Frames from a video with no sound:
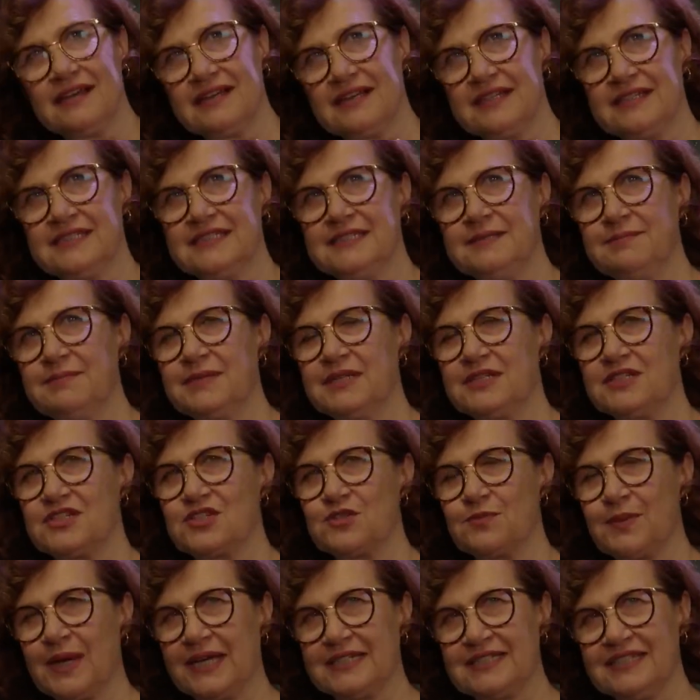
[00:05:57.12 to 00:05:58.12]

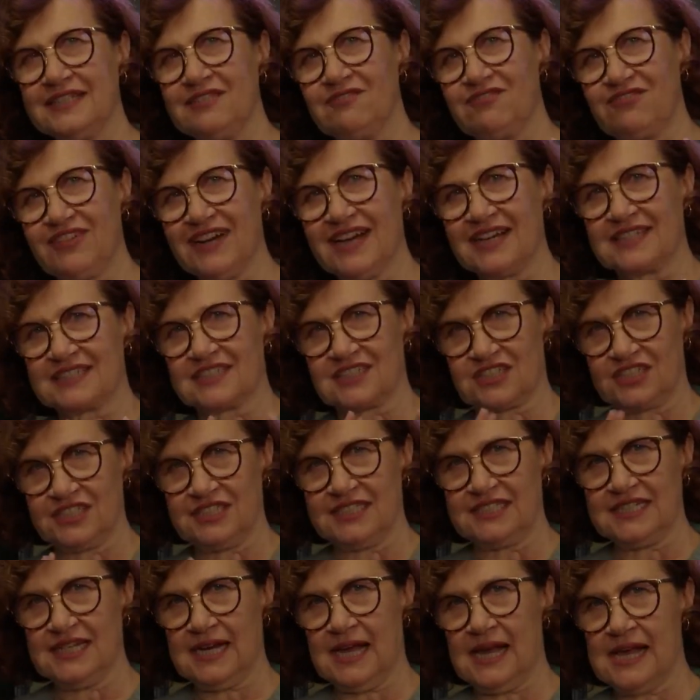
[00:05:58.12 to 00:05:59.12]
image, but in fact
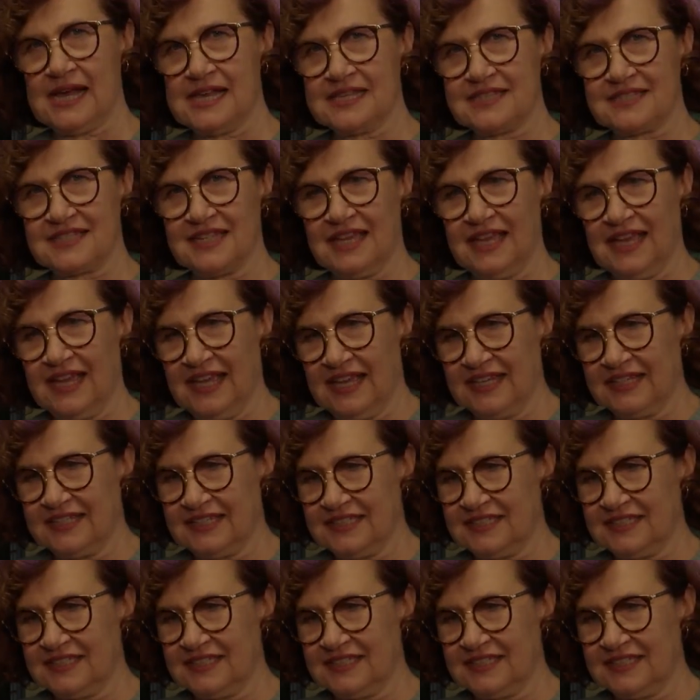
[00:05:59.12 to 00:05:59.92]
she has this